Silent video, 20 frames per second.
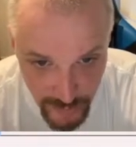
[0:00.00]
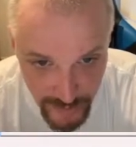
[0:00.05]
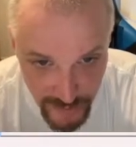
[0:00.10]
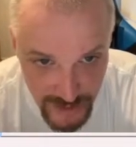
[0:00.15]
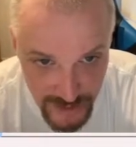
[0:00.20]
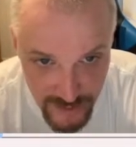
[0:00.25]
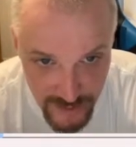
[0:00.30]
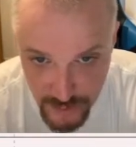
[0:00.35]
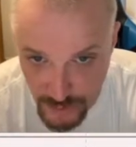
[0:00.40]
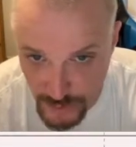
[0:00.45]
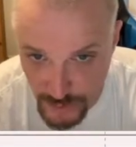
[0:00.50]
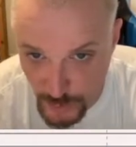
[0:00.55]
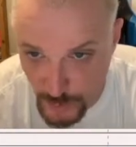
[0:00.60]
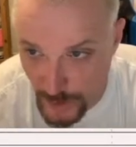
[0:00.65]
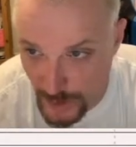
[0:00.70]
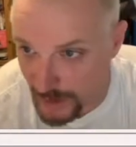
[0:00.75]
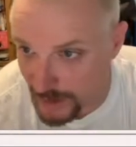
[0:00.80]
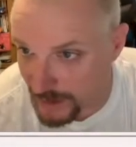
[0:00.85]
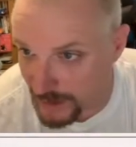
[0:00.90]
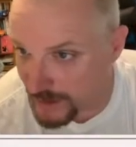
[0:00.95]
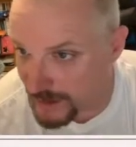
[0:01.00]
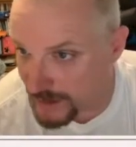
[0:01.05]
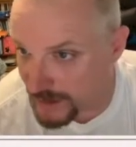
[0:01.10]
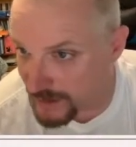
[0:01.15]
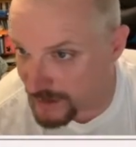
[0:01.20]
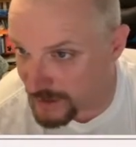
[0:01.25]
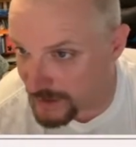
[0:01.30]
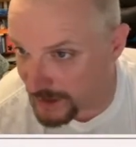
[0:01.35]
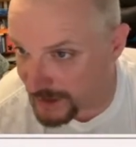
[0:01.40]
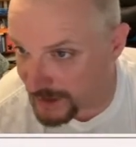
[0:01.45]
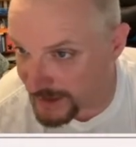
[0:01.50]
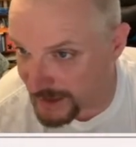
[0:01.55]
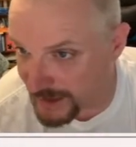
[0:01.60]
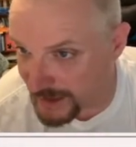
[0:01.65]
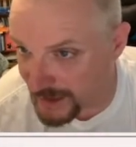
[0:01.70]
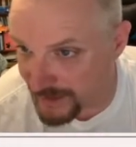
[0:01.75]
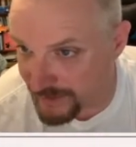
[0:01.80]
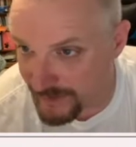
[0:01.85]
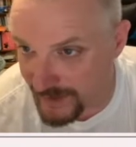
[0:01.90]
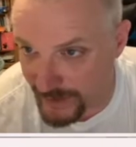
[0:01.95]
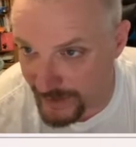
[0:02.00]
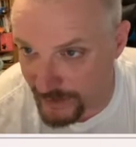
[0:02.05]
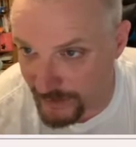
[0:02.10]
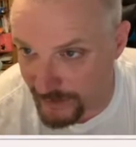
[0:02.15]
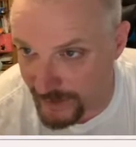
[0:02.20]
That's going well, so I'll need to leave that on